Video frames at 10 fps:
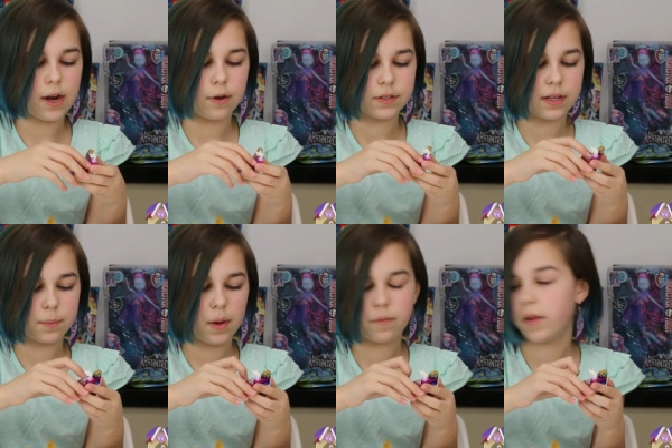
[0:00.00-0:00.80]
Aira's
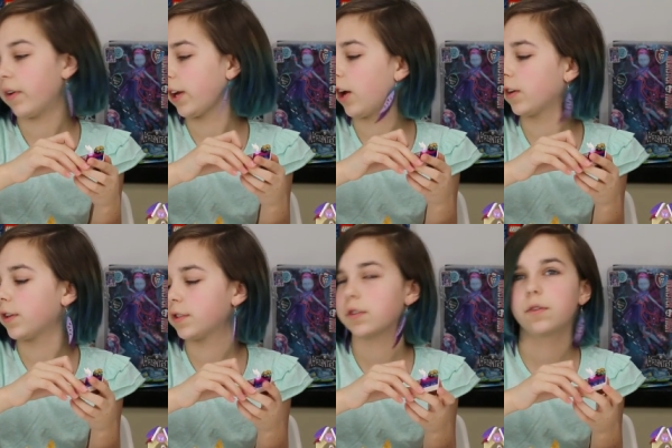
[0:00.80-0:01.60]
like my favorite
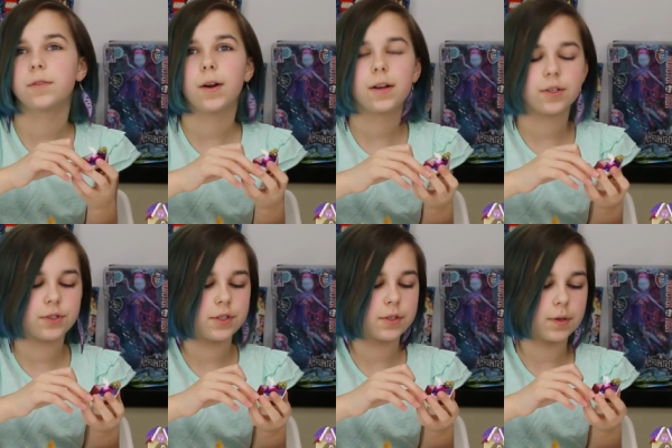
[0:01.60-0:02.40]
character so far because
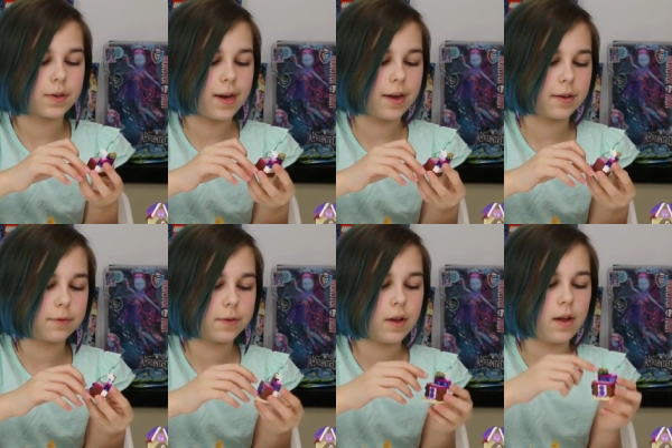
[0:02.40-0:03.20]
she's so
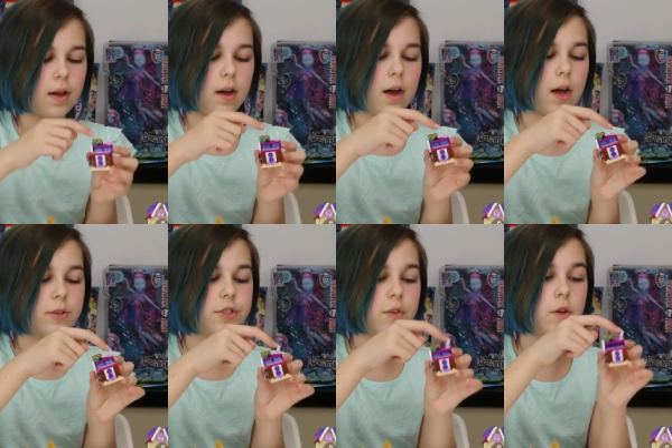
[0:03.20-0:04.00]
creative. Uh,
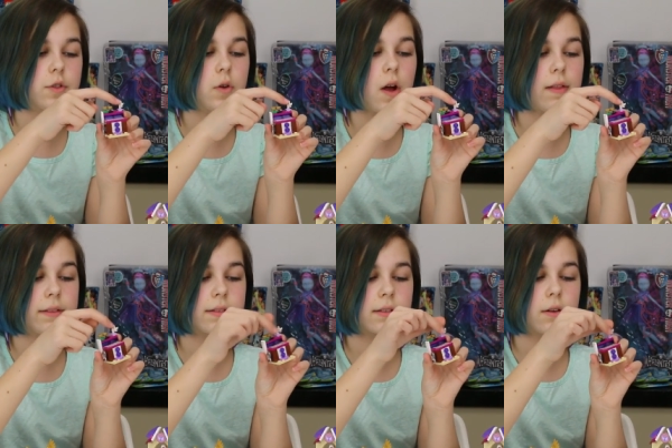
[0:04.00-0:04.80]
she's also got
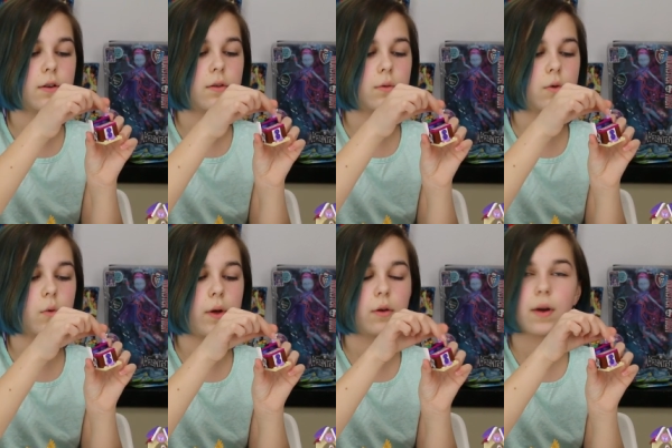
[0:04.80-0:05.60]
like this little
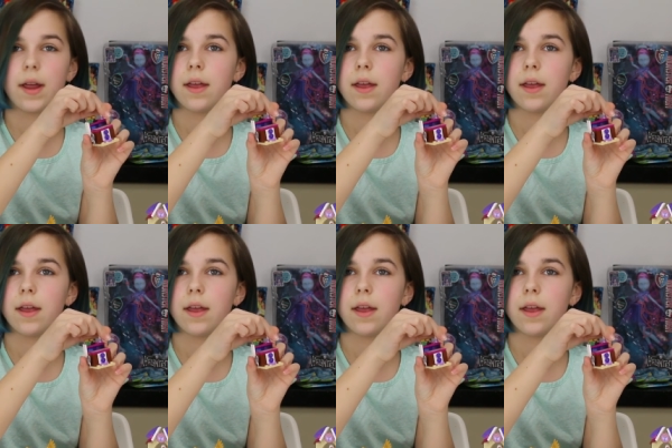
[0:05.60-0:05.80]
quill right